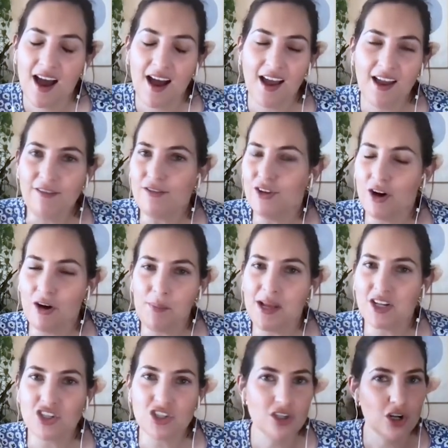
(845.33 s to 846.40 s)
I have not
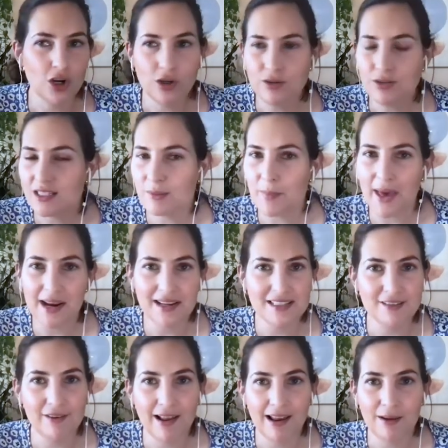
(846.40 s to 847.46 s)
mentioned who's the better
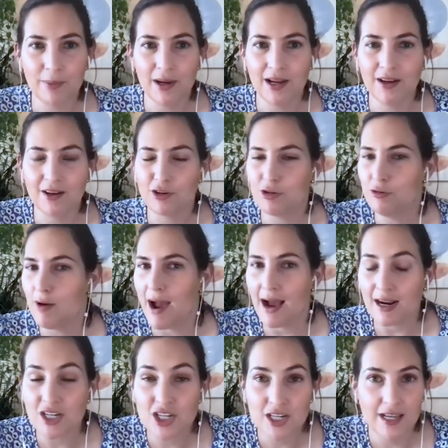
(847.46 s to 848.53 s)
developer, who
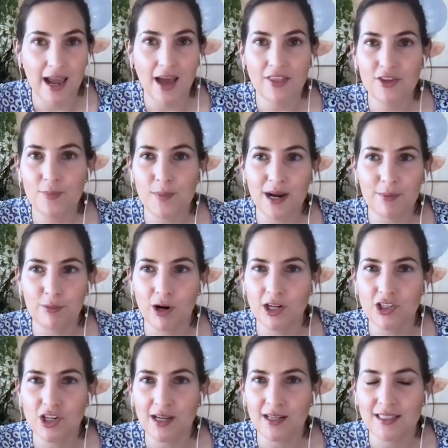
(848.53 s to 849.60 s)
actually had the better
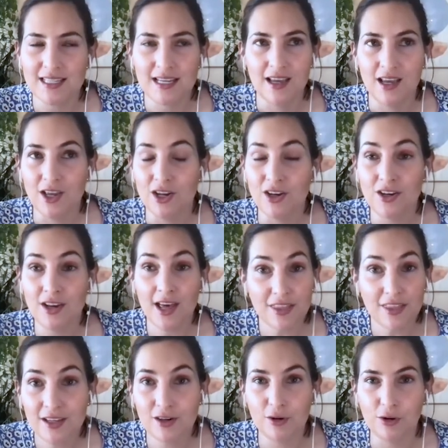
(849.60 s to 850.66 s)
project,
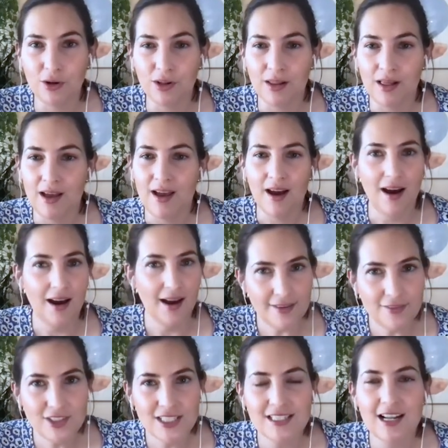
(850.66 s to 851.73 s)
nothing at all.
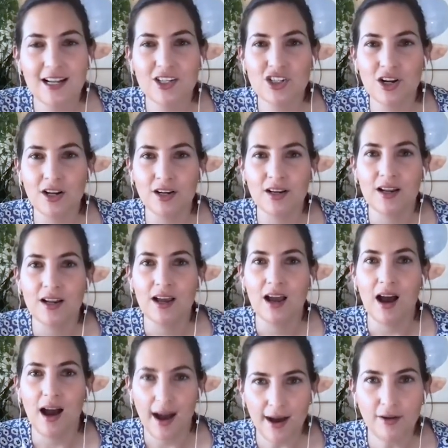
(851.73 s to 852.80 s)
I've just touched on
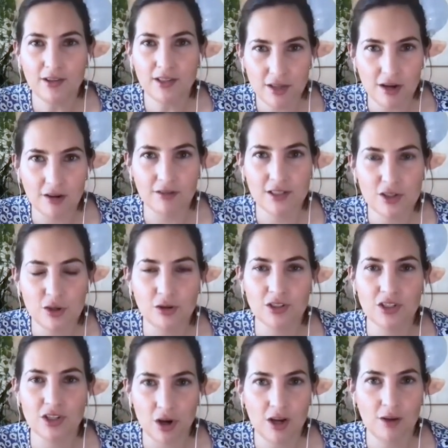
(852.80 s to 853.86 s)
how did Lauren
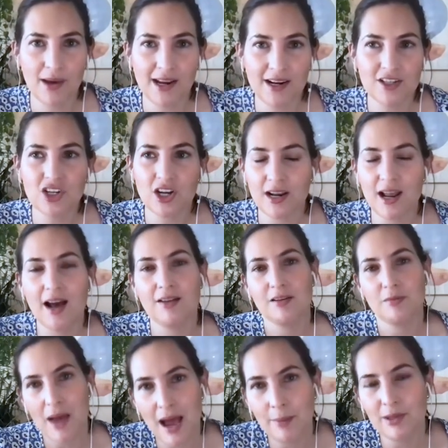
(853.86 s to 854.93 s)
talk to her manager and how
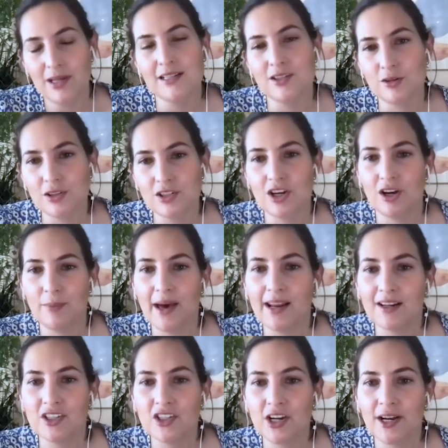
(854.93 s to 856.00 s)
did Pamela talk to her
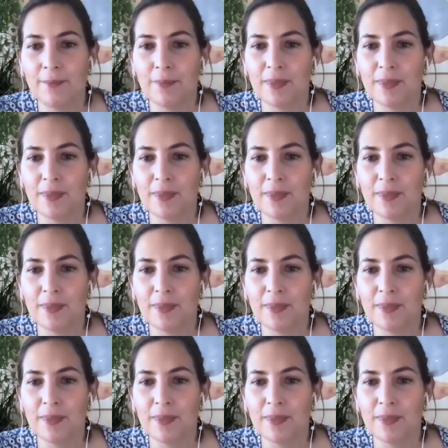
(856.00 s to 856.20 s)
manager.